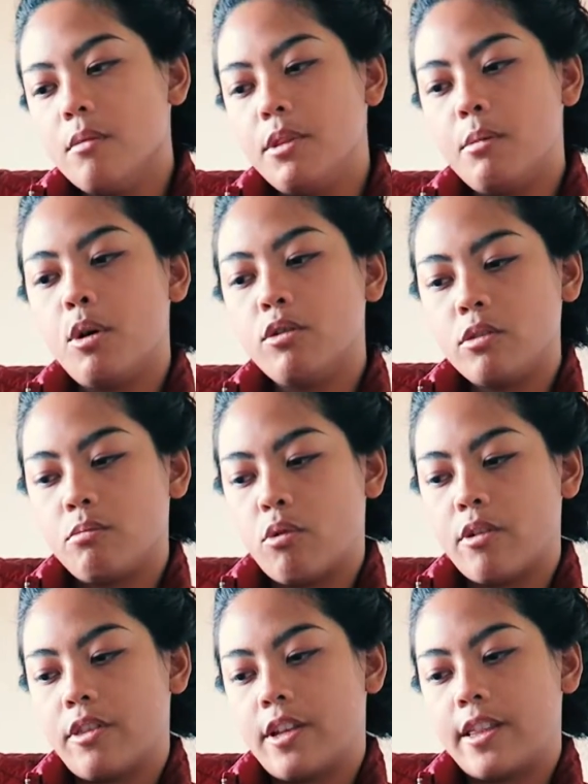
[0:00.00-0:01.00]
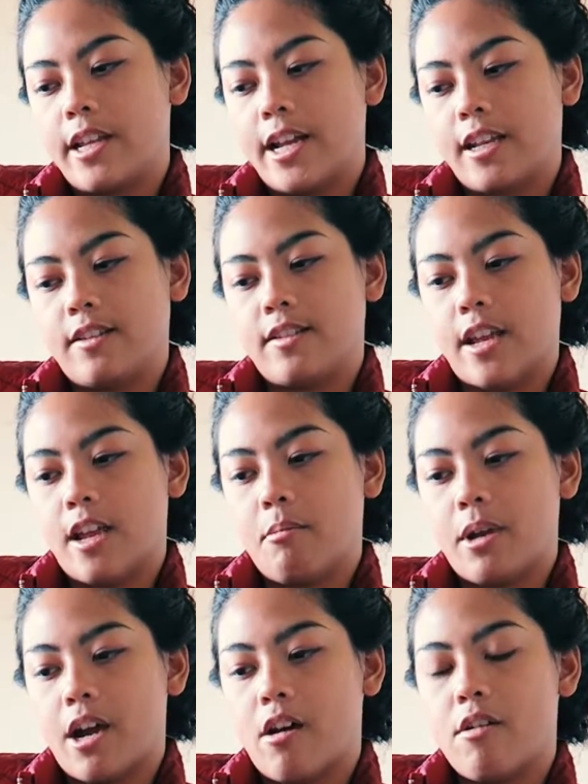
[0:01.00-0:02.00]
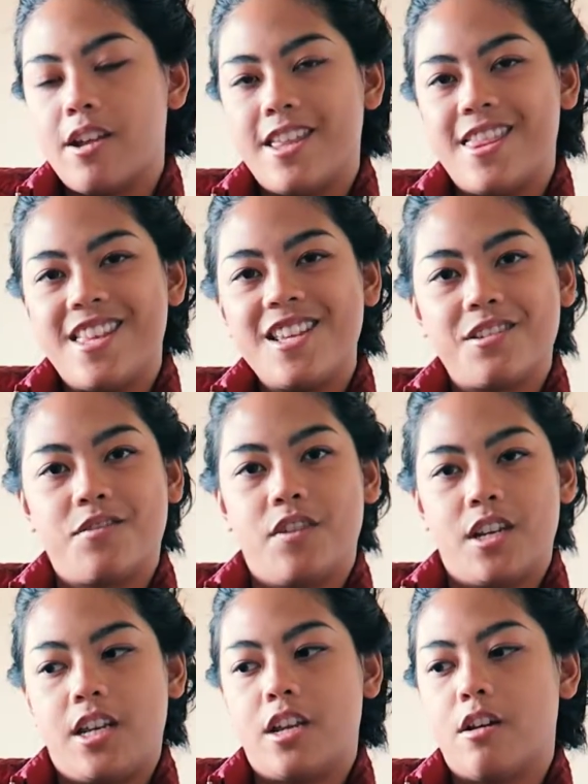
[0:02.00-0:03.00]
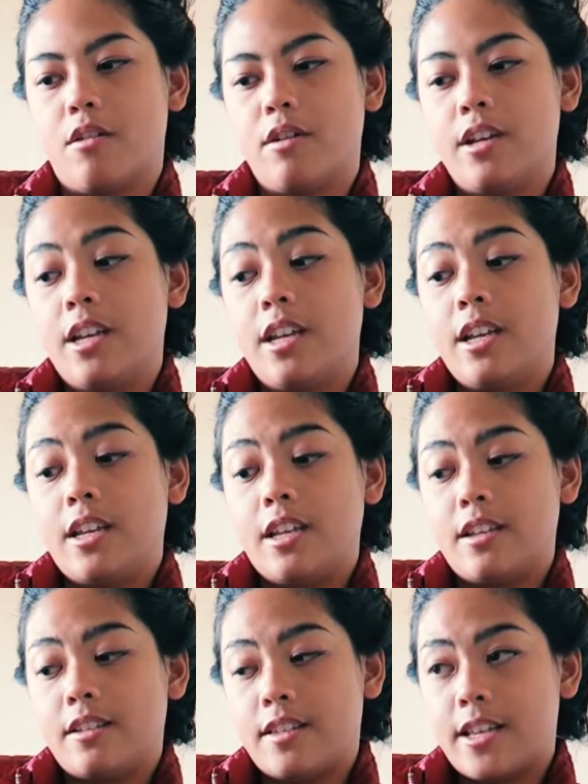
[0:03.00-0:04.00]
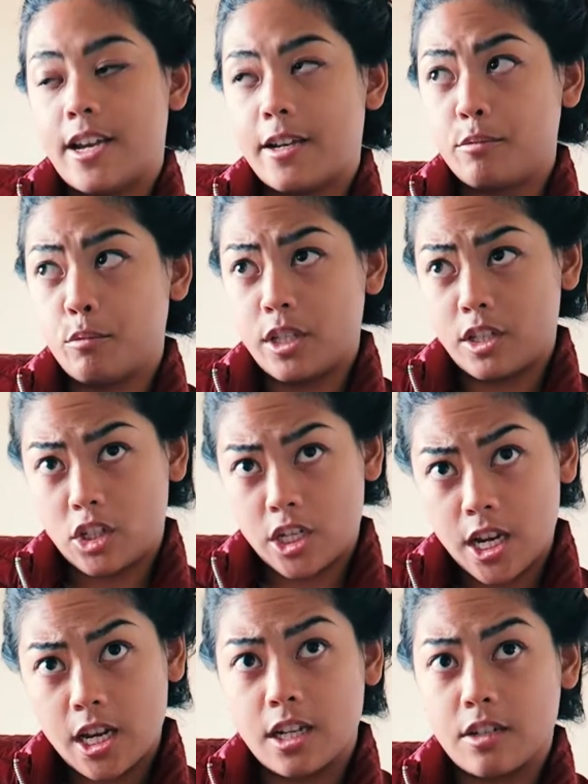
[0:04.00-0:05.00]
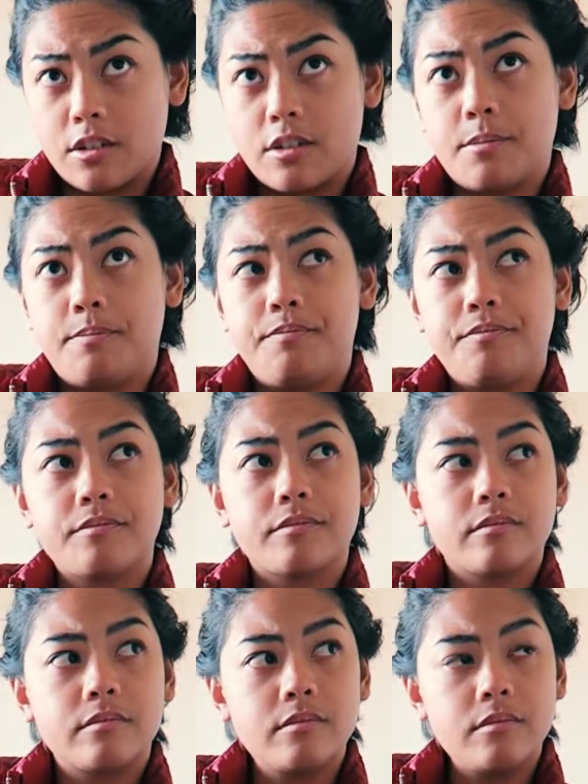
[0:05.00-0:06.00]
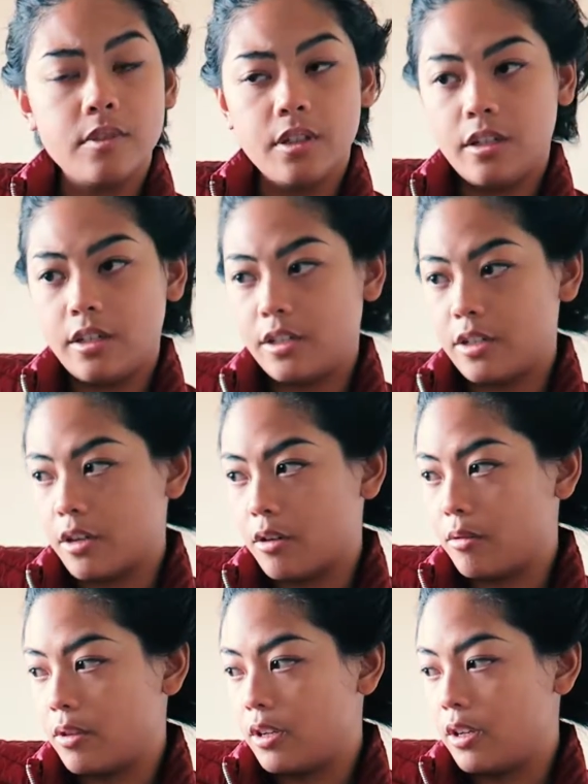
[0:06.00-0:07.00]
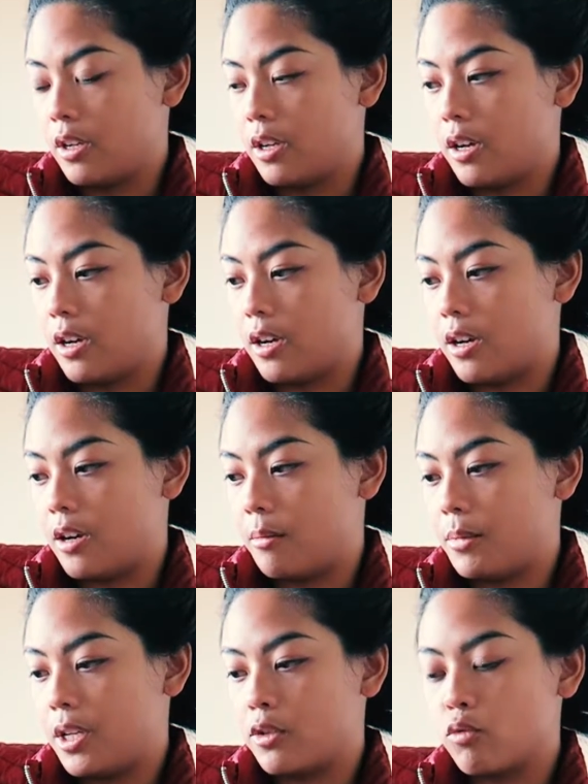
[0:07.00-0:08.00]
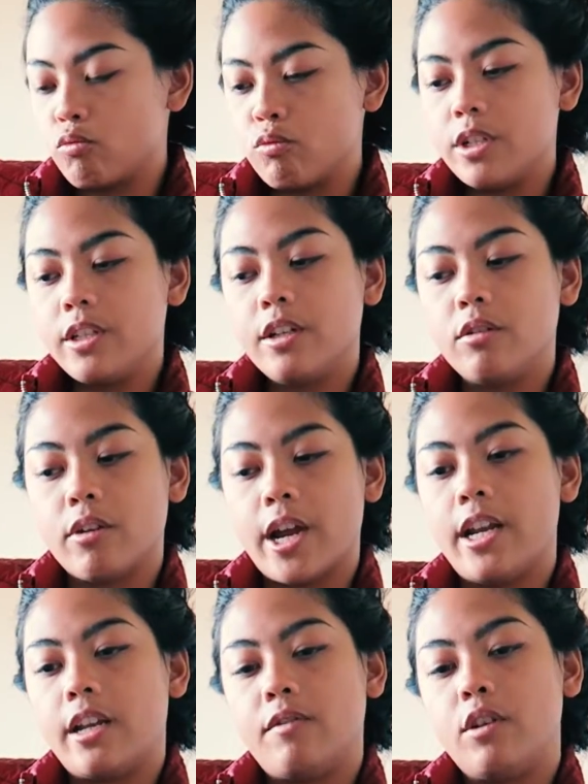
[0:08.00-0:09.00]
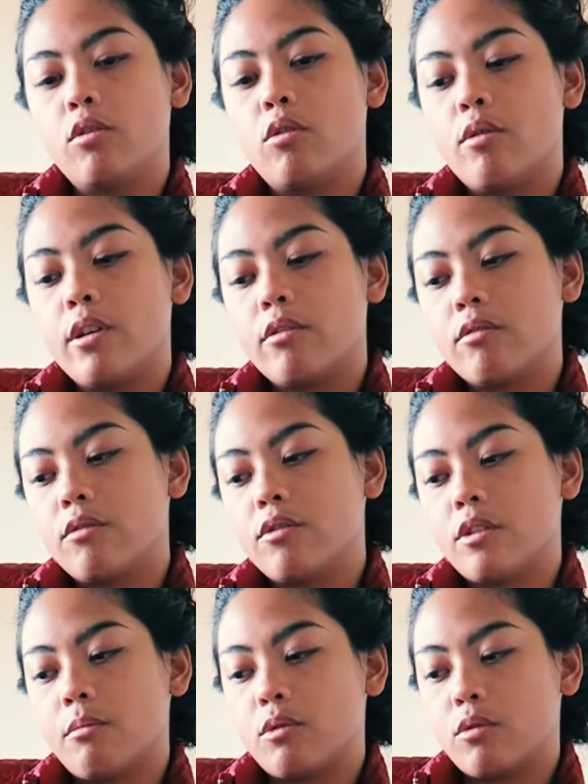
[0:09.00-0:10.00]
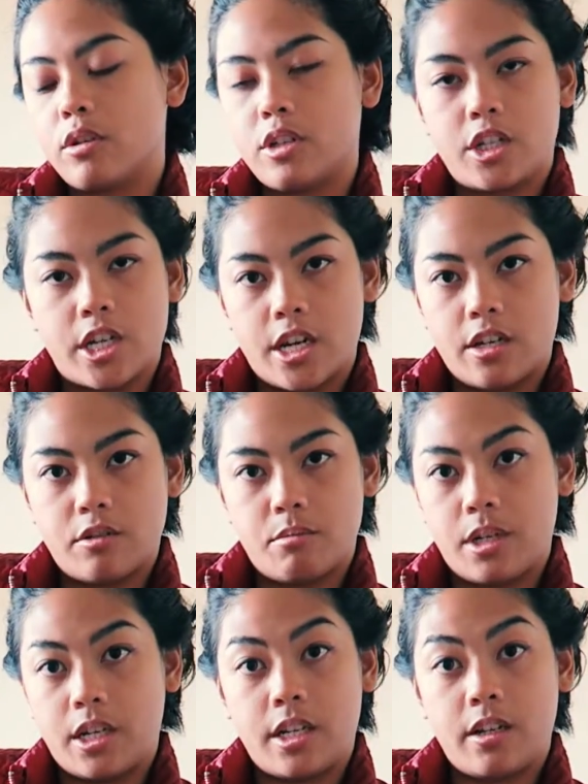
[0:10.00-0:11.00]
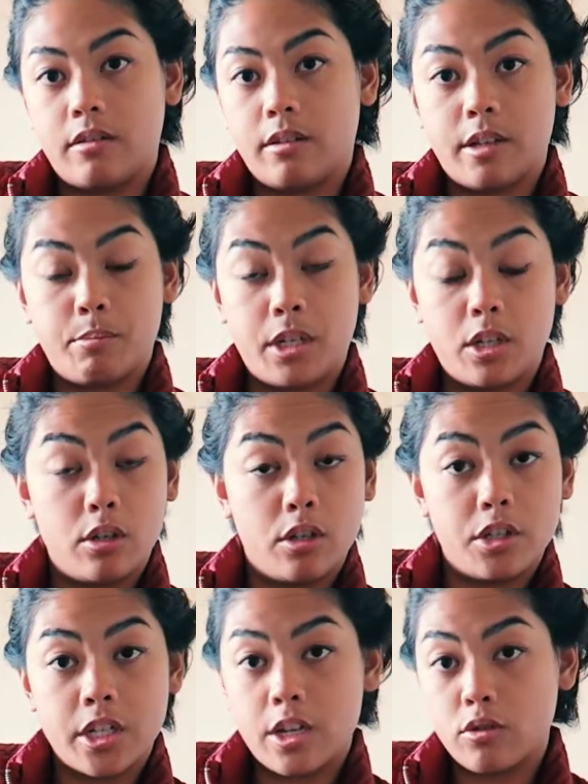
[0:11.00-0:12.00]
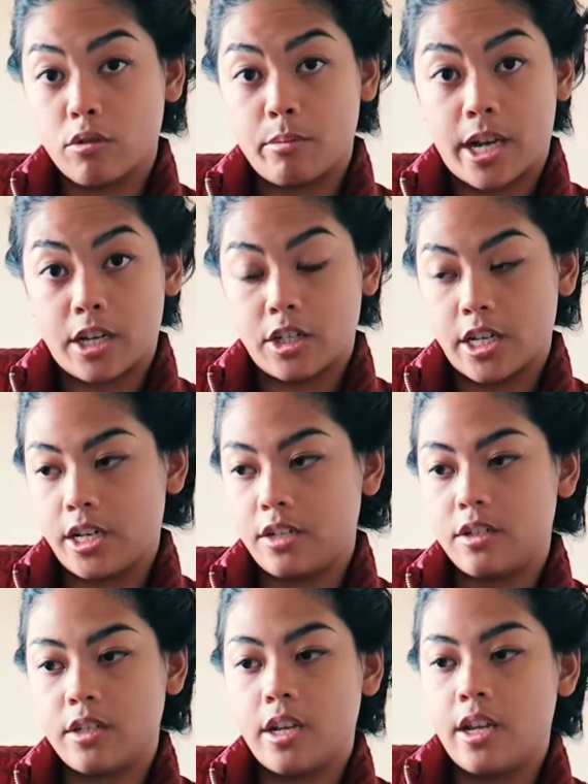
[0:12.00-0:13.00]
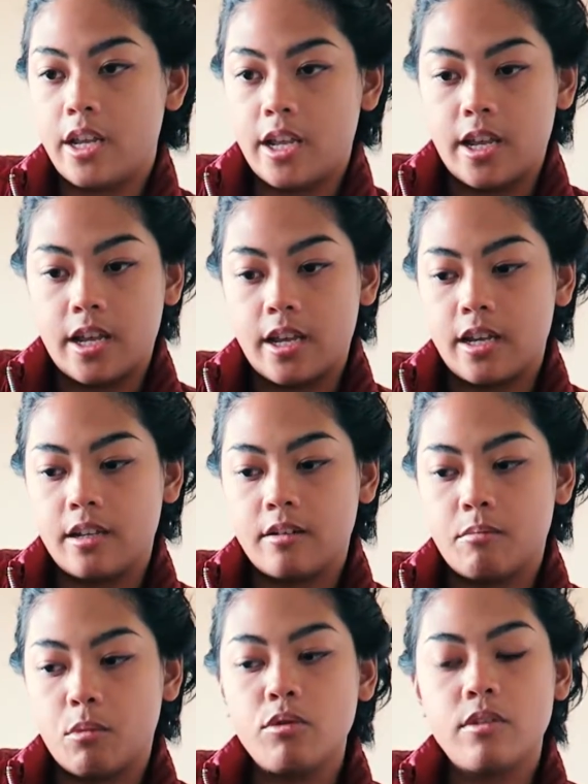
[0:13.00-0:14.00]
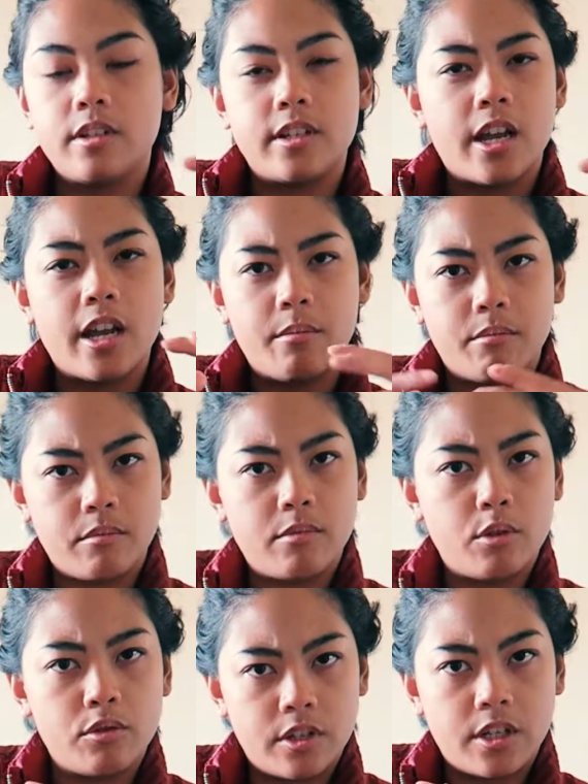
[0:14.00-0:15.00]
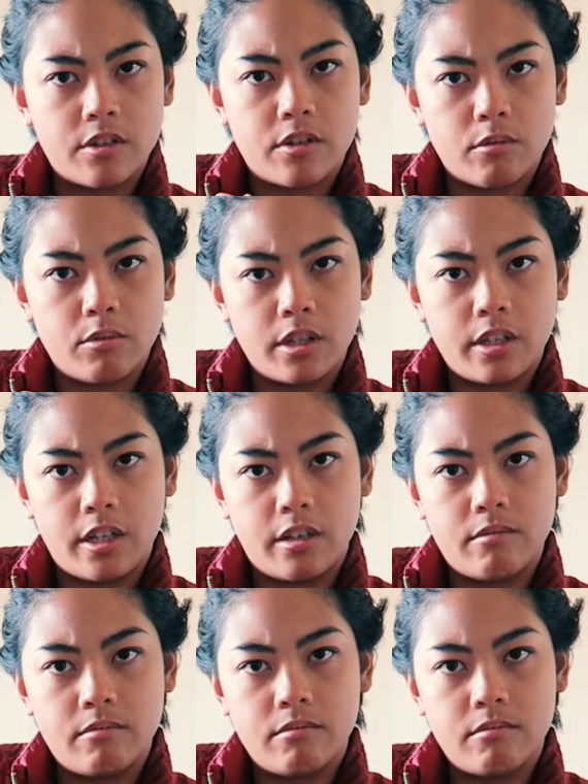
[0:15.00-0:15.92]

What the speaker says: the most important thing that I could say about in this video is that with change, you know, it's really great if you're going through some sort of change, be it a good change or a bad change. And most of the time, those things are really